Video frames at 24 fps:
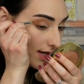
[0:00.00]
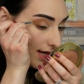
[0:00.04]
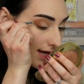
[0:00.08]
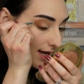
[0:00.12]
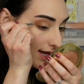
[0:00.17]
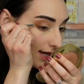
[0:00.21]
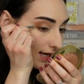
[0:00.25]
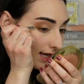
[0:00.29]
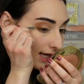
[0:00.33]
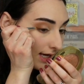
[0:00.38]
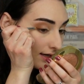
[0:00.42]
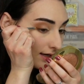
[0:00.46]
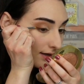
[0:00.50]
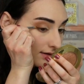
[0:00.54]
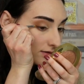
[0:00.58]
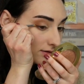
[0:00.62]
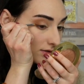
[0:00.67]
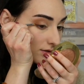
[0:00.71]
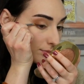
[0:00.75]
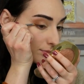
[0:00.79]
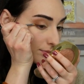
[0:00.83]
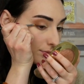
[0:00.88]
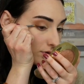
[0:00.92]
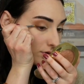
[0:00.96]

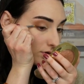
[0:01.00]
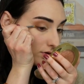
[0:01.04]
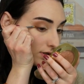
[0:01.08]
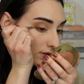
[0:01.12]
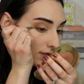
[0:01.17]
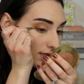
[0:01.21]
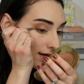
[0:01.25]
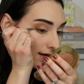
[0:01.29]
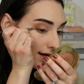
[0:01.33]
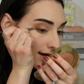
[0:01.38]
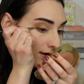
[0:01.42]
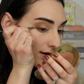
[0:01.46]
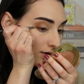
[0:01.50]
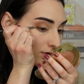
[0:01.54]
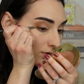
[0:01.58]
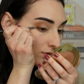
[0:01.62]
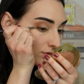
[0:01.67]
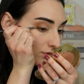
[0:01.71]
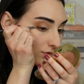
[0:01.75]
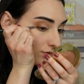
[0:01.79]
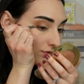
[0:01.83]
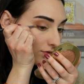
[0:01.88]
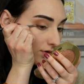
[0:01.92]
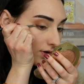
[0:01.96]
and pull it
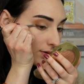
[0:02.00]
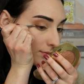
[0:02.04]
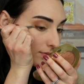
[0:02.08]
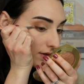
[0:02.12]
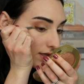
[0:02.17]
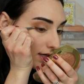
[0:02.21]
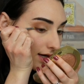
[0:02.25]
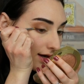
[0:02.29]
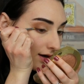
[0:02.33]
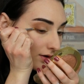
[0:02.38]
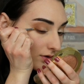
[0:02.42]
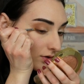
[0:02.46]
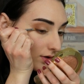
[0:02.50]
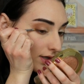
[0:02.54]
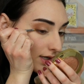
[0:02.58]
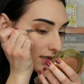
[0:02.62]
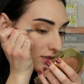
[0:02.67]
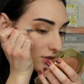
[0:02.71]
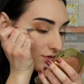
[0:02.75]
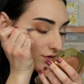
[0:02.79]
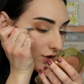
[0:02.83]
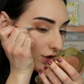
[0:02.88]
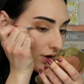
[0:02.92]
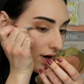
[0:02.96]
out from the outer
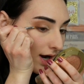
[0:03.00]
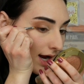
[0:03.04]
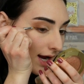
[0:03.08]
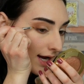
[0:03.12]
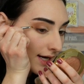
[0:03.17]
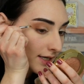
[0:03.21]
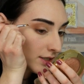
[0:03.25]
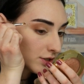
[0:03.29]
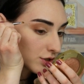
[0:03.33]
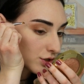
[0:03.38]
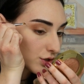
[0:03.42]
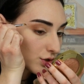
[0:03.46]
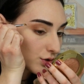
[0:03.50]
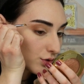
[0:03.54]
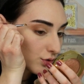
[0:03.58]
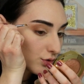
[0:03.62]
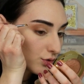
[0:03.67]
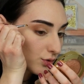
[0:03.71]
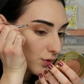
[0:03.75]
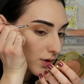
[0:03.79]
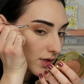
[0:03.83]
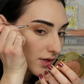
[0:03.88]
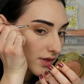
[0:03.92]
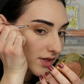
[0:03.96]
edge of your eye
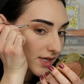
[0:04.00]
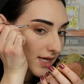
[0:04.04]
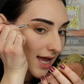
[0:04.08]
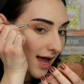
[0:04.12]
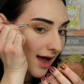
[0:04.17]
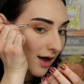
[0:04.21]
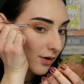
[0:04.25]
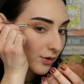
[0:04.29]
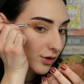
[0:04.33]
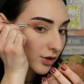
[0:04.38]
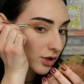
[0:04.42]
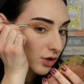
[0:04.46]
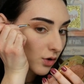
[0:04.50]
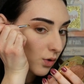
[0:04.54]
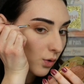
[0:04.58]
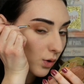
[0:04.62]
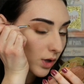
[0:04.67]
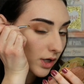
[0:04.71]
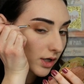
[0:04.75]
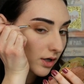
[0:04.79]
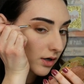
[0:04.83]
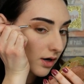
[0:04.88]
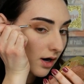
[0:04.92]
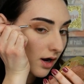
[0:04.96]
to the outer
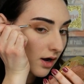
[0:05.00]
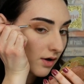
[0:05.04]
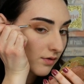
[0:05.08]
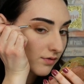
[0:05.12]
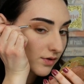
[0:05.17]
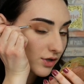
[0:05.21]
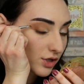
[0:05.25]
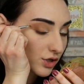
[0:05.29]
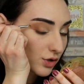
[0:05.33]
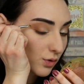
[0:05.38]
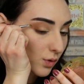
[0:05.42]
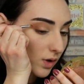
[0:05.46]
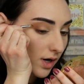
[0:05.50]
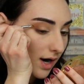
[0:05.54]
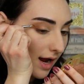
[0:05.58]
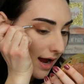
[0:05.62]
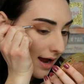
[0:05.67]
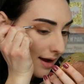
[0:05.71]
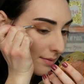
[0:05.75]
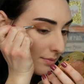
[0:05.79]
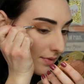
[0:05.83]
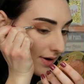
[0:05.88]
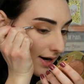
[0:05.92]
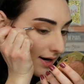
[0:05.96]
corner of your
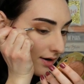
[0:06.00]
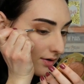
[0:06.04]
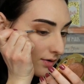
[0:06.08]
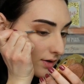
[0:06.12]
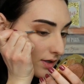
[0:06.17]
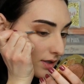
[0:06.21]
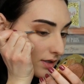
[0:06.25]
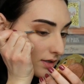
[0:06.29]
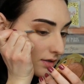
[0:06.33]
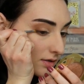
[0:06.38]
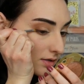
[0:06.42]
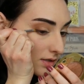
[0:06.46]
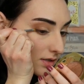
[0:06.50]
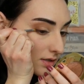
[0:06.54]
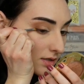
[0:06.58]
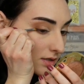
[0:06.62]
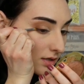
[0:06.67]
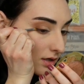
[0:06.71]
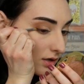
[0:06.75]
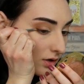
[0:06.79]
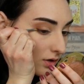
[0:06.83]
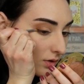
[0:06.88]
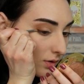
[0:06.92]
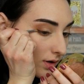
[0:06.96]
eyebrow.
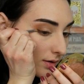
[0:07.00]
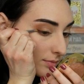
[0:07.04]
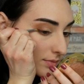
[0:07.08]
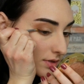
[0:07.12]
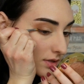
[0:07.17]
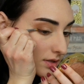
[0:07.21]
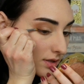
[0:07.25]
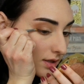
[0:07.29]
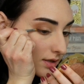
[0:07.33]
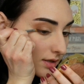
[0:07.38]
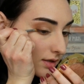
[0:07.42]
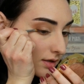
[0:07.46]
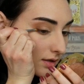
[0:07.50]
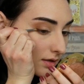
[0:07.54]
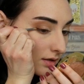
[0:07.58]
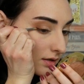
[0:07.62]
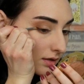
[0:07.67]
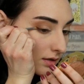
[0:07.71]
So I'm just going to